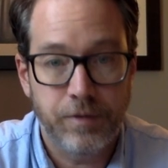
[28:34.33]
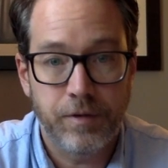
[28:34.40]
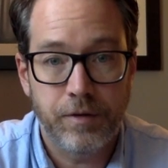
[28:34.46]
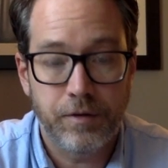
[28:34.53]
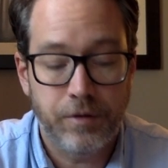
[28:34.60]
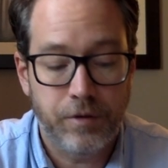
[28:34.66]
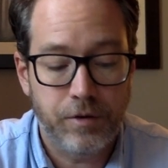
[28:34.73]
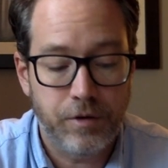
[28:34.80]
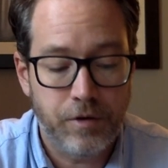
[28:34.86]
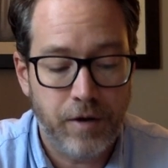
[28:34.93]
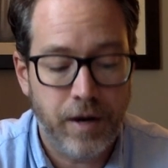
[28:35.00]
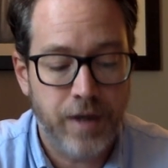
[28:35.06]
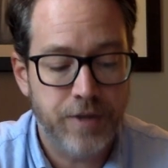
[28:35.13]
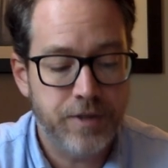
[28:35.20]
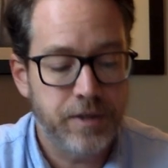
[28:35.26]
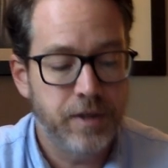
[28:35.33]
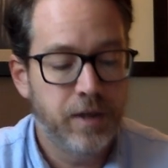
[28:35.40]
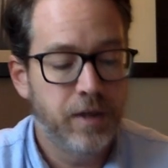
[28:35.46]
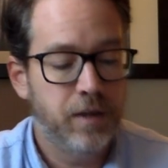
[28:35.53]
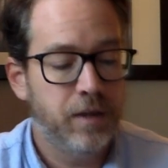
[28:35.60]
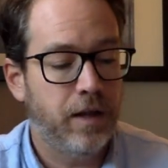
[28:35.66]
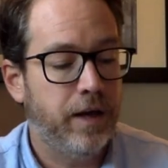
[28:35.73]
And thunder crashed,
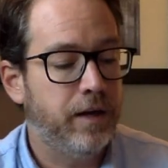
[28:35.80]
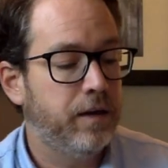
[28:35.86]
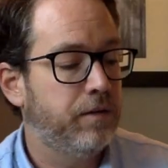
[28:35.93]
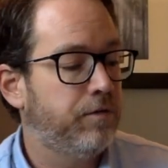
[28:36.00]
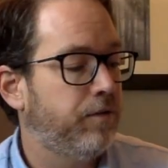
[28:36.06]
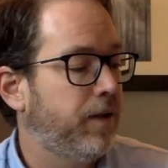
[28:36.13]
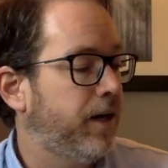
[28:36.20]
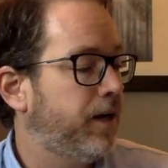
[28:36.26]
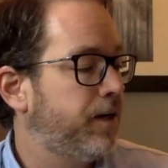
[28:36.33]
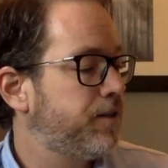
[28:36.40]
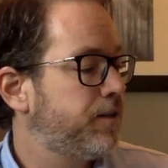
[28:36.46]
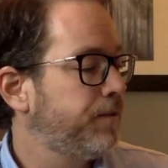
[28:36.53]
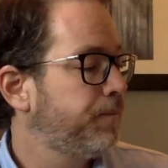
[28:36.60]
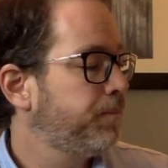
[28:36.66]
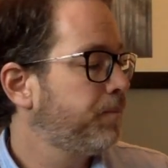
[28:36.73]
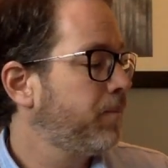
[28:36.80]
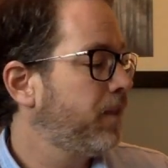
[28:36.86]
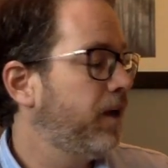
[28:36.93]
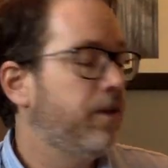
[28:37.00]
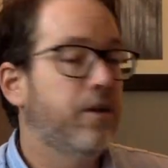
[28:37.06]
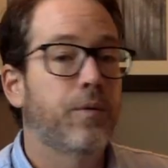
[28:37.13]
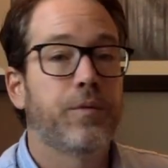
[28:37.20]
lightning flashed,
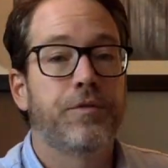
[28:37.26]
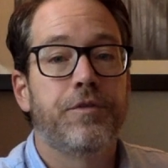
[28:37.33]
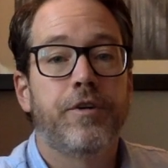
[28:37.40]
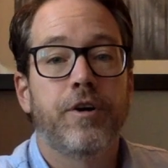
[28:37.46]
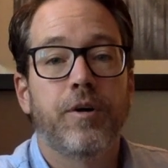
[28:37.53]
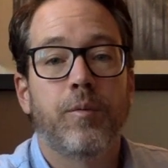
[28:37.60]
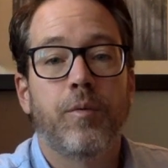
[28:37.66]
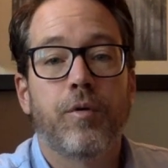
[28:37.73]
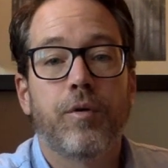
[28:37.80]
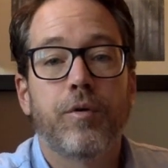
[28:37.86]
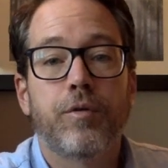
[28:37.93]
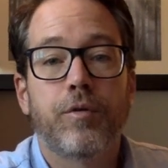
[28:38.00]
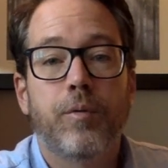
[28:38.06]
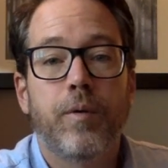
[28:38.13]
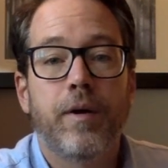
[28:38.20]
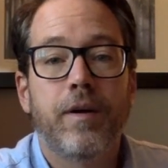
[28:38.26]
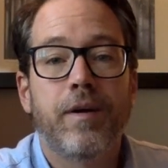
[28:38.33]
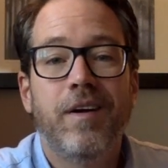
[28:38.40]
and there was a terrible earthquake.